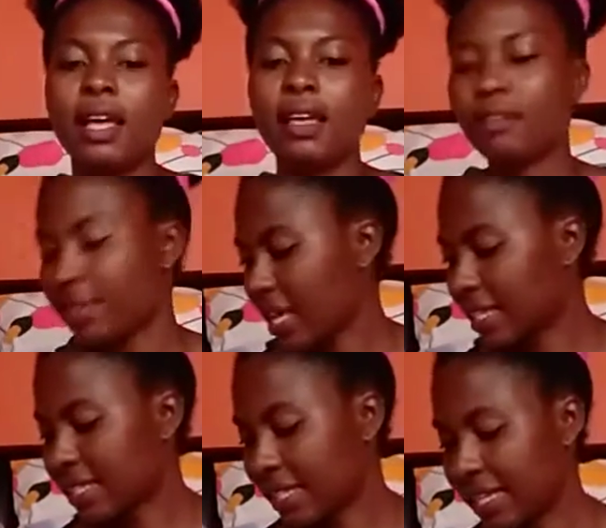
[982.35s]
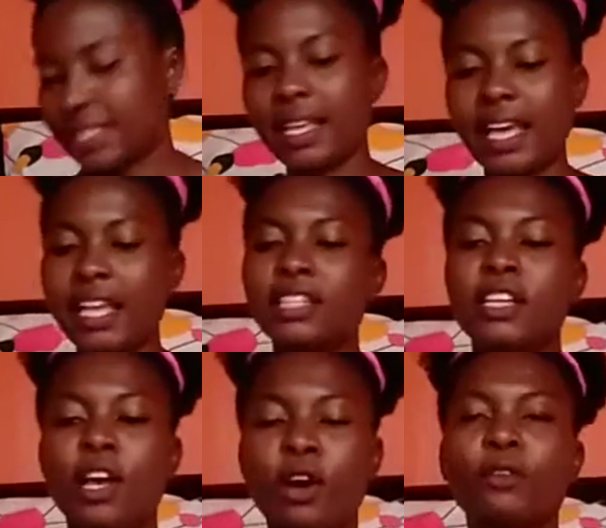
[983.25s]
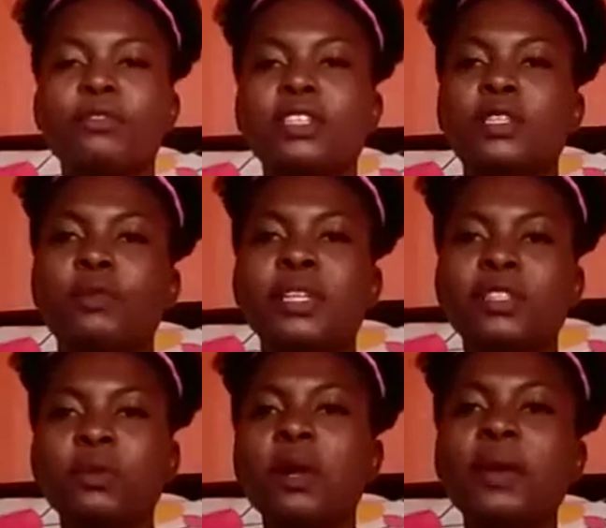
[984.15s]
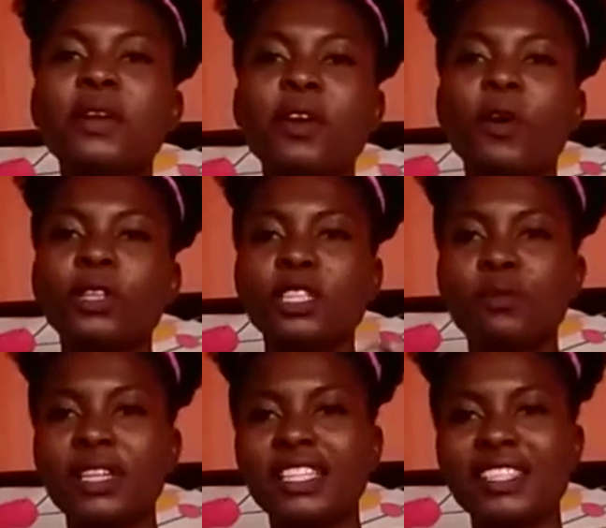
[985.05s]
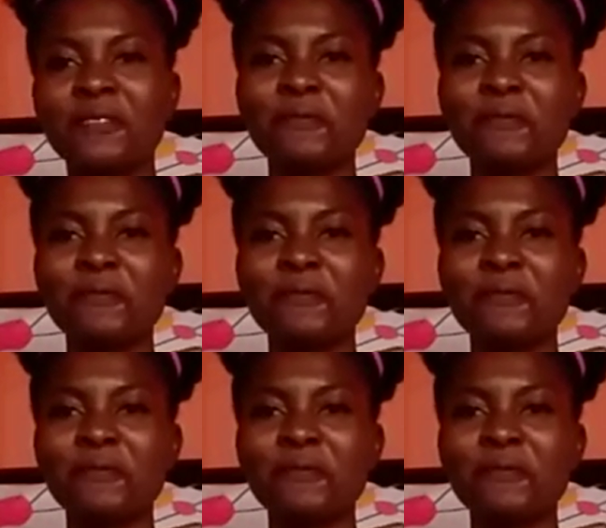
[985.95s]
and that is the end of this piece. So what am I going to call this piece?